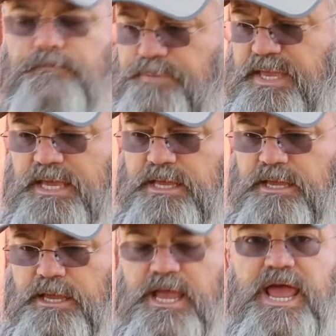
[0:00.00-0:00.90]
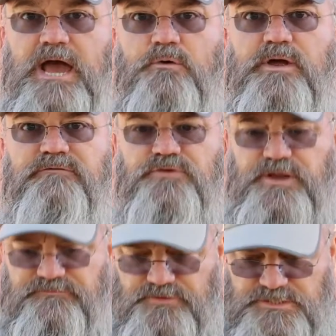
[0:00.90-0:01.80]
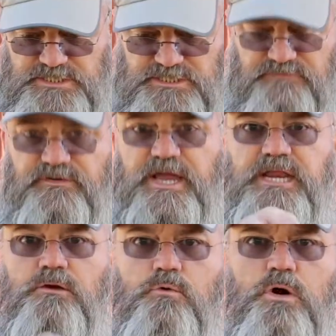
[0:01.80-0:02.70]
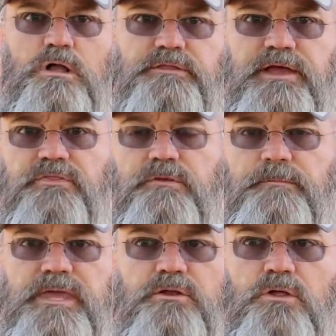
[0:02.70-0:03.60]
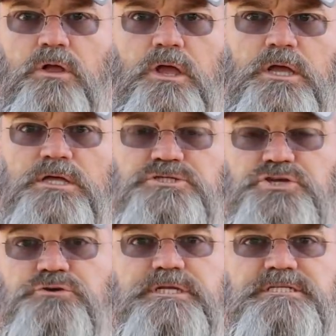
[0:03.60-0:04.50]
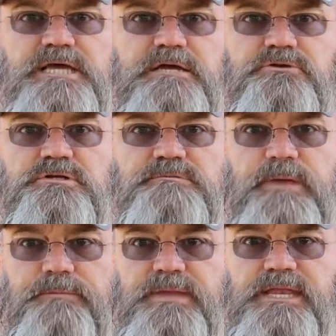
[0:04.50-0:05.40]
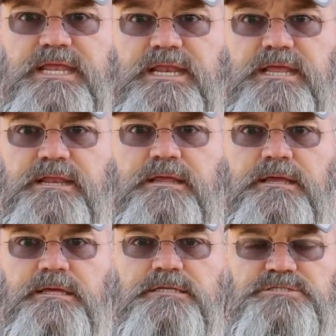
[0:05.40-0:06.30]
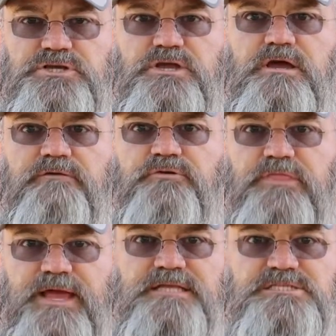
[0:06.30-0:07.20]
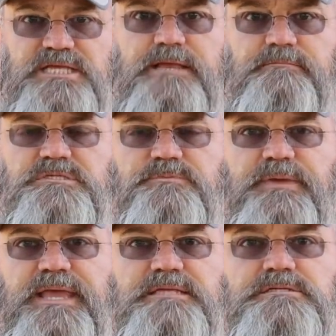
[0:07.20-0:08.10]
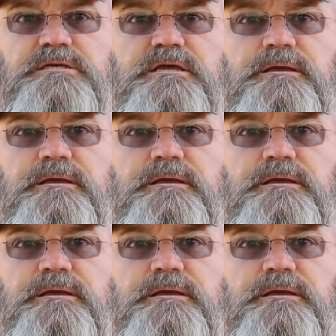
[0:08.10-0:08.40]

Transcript: big. However, if there's a dividing wall down the middle, 2 detectors may be needed to cover that same space.